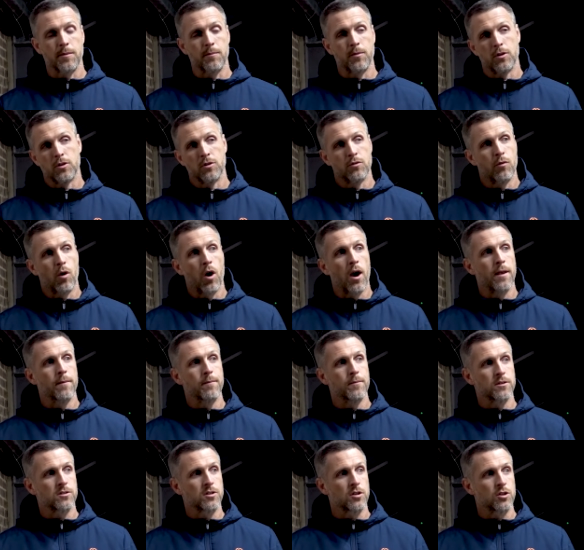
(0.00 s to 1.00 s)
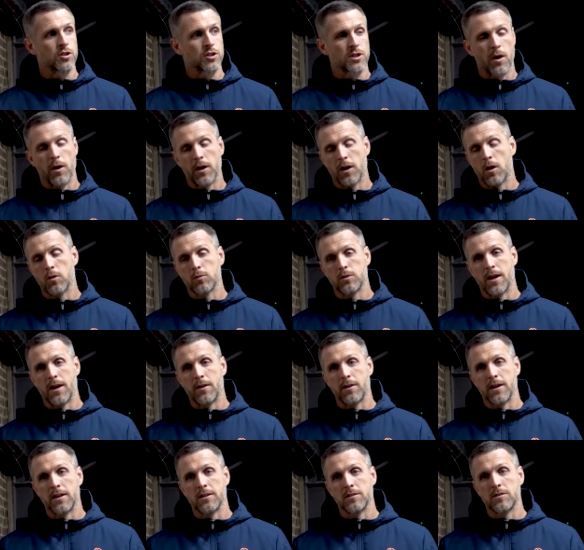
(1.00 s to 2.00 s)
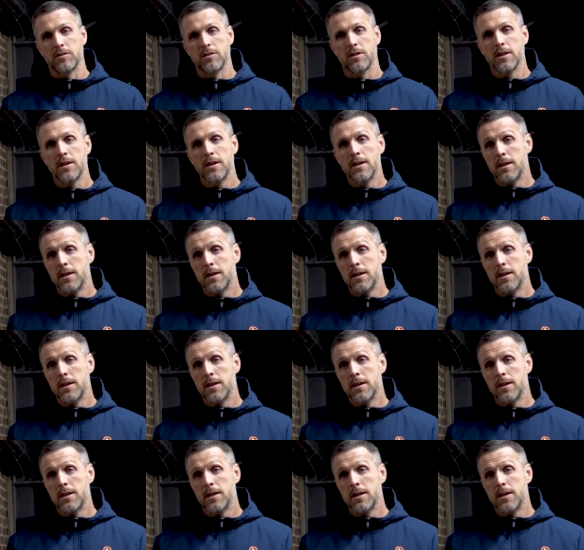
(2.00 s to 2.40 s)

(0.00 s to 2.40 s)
But you're right, as soon as you go a goal down against